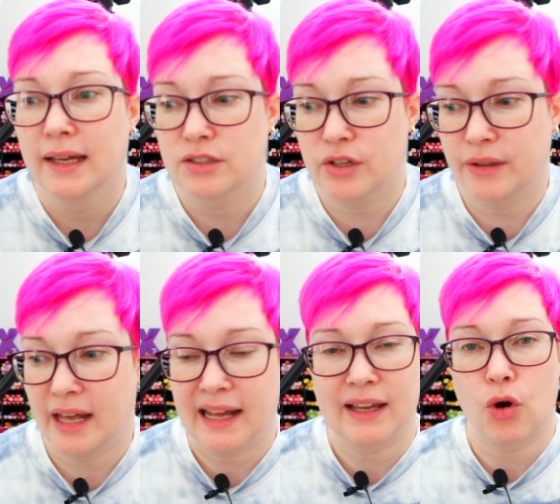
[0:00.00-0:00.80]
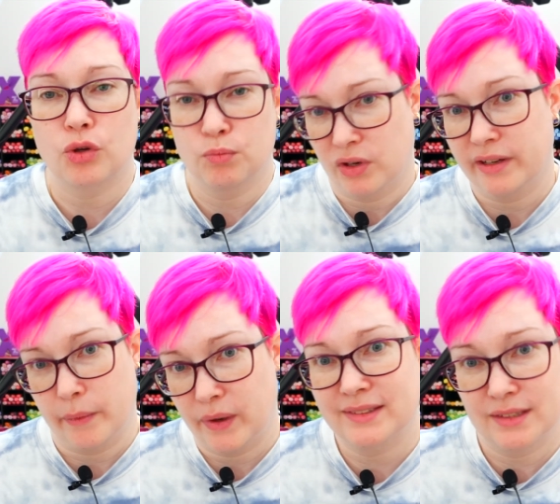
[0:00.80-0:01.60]
so that I got Monday,
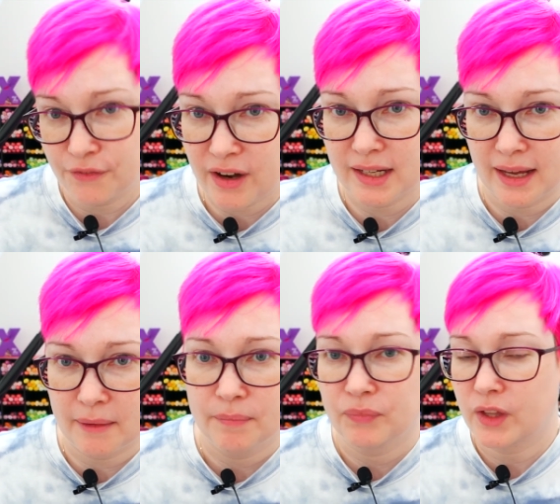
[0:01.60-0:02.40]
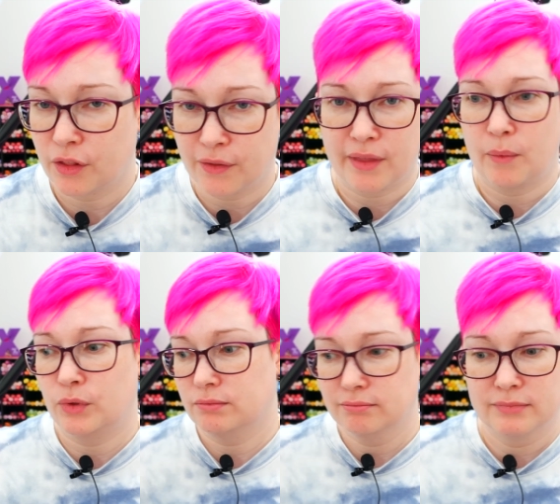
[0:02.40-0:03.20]
Wednesday, Friday. I thought that
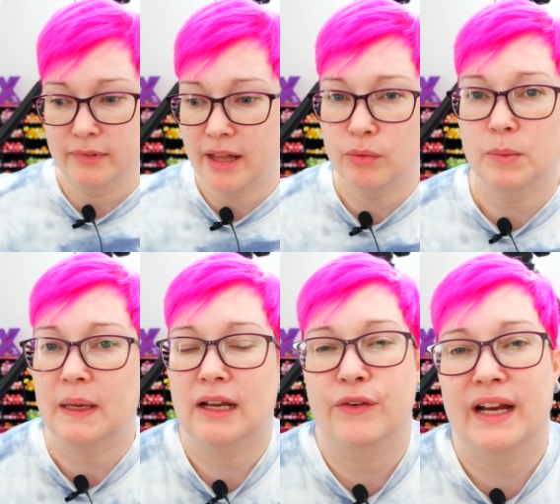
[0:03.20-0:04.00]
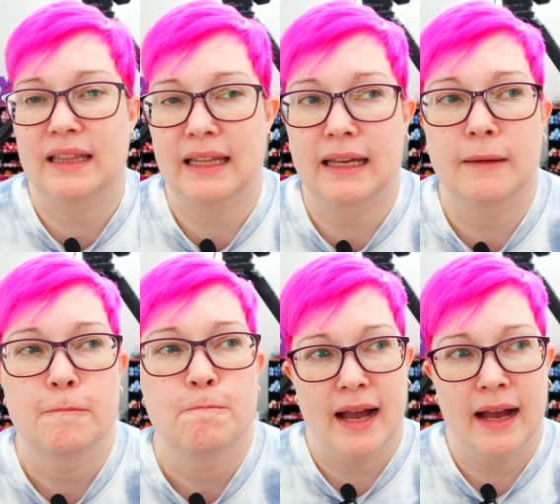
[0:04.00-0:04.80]
would that would be a great thing.
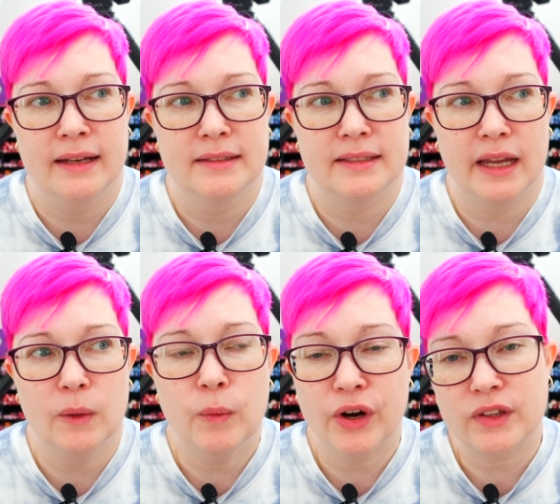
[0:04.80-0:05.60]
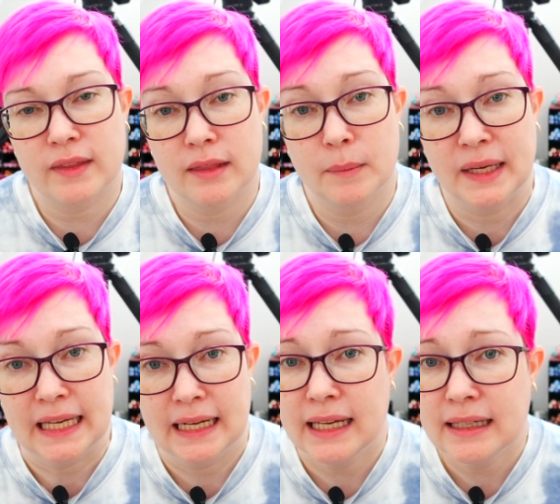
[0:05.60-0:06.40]
And it worked in the
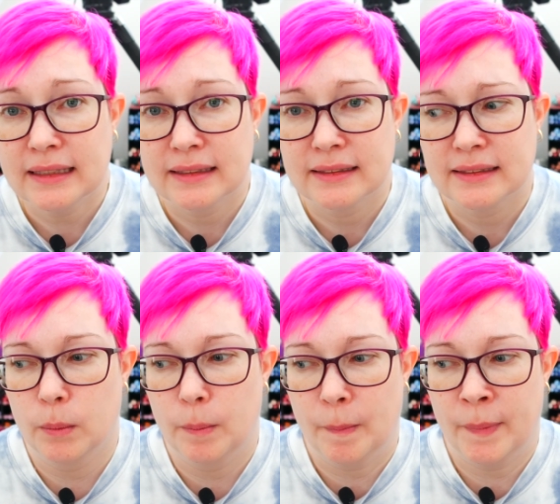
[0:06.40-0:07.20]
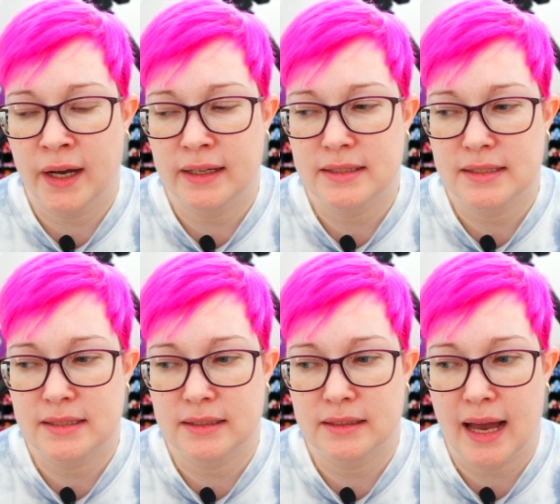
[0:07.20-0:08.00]
beginning,
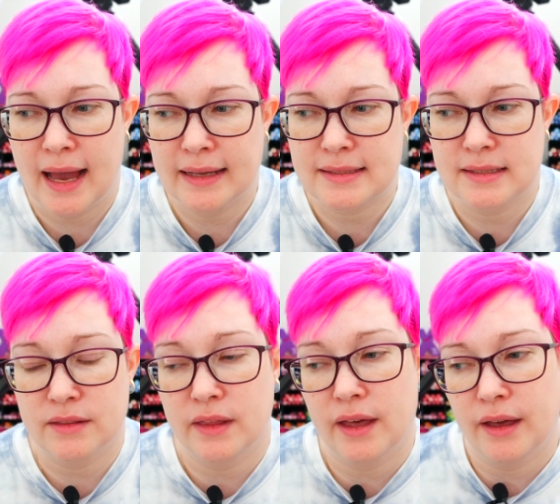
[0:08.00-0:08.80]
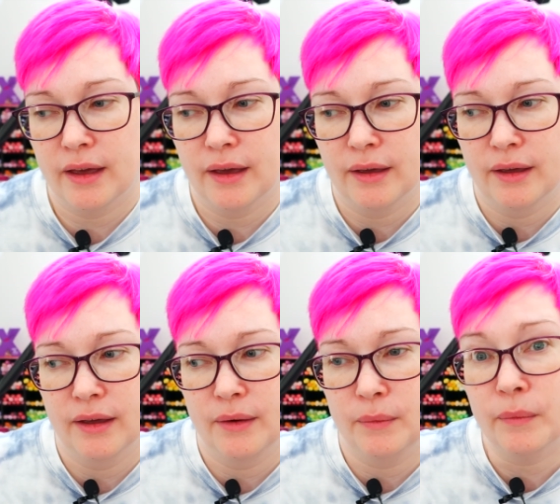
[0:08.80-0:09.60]
but as the
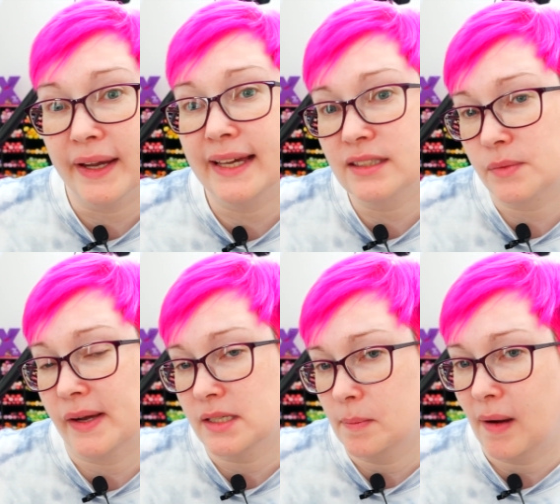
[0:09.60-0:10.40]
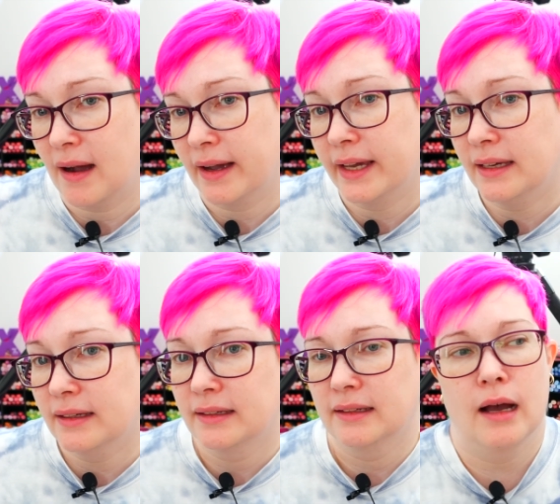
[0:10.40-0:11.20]
weeks went by,
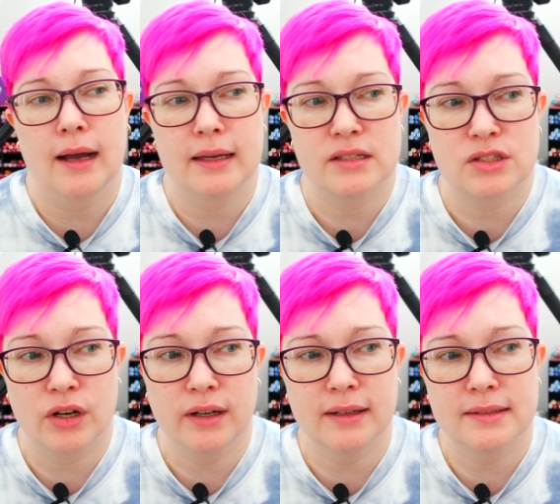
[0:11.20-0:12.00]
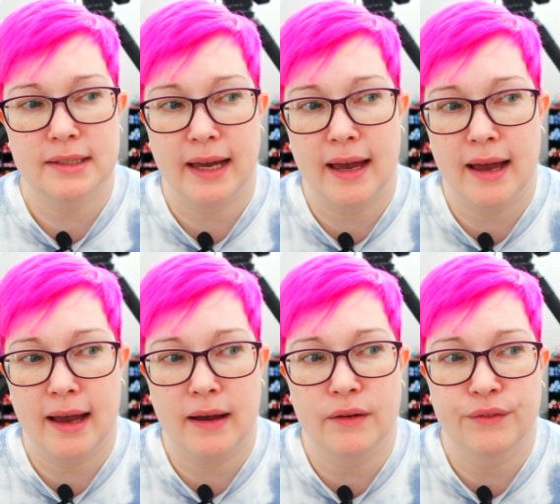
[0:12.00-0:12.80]
I started to
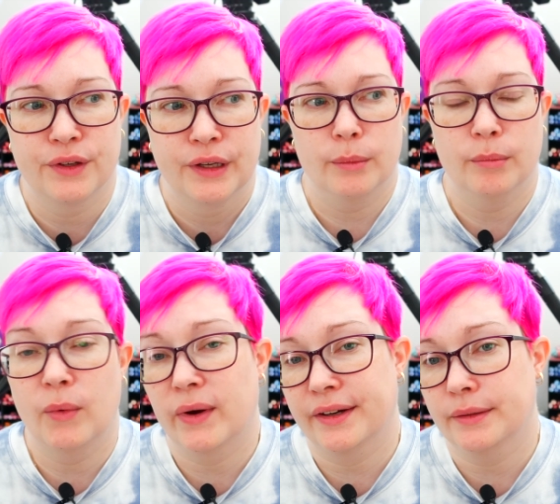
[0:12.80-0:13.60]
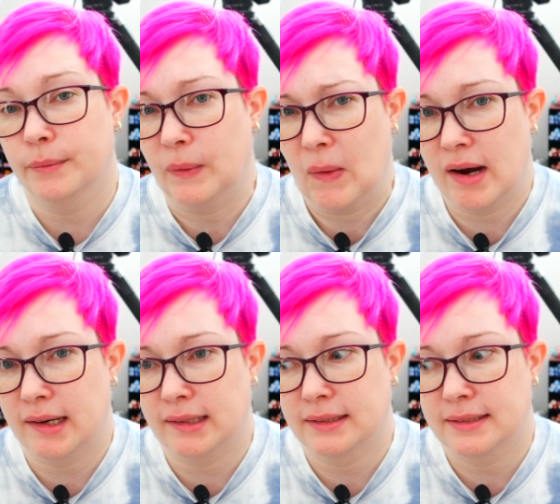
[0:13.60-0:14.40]
have more and
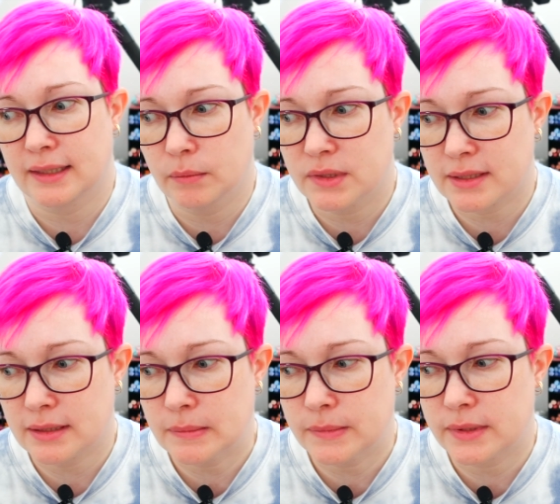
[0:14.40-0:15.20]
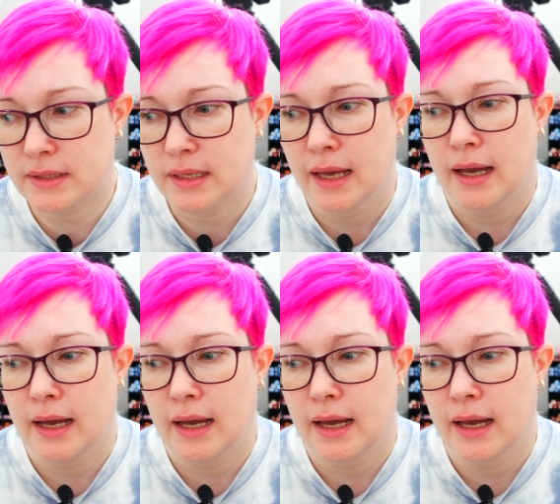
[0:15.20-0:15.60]
more symptoms.